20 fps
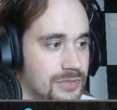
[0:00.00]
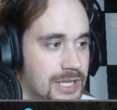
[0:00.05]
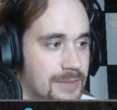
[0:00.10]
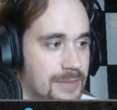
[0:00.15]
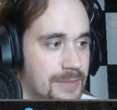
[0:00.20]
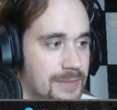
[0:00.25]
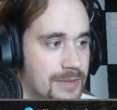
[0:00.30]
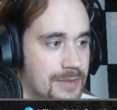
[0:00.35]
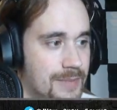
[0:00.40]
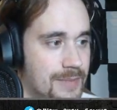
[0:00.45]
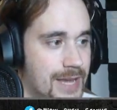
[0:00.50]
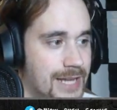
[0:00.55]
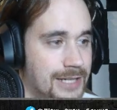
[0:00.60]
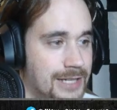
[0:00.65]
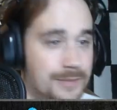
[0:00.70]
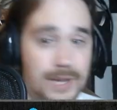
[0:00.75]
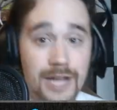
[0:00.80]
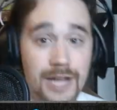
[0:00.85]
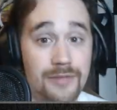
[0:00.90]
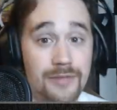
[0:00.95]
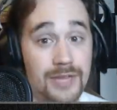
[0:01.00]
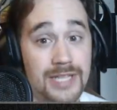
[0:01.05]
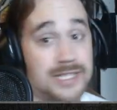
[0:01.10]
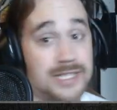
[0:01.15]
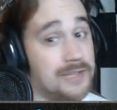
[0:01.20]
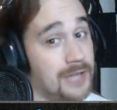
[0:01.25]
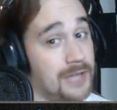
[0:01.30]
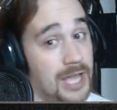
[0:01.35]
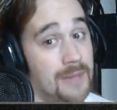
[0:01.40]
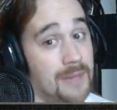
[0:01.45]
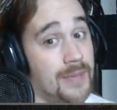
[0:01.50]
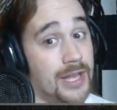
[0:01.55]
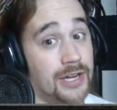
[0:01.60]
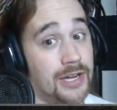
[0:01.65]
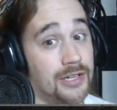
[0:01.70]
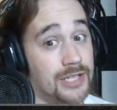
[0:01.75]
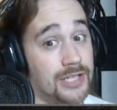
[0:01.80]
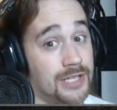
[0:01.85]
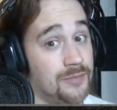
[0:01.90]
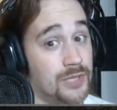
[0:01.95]
Keeping the magnum out. That's a lot
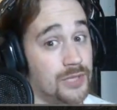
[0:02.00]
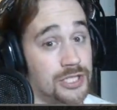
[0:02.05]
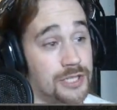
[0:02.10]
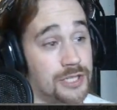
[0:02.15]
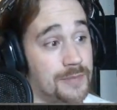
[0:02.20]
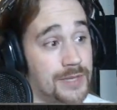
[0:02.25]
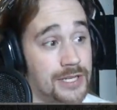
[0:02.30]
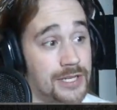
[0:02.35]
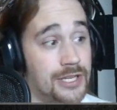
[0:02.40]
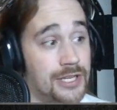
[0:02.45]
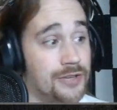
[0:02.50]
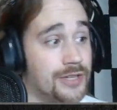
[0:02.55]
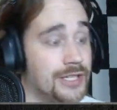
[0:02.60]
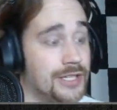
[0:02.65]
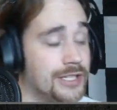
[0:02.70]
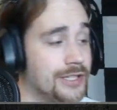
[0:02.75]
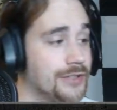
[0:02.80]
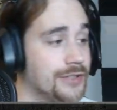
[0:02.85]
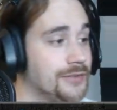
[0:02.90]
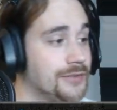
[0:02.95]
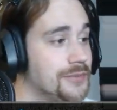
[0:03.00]
better than what you've been doing, dude.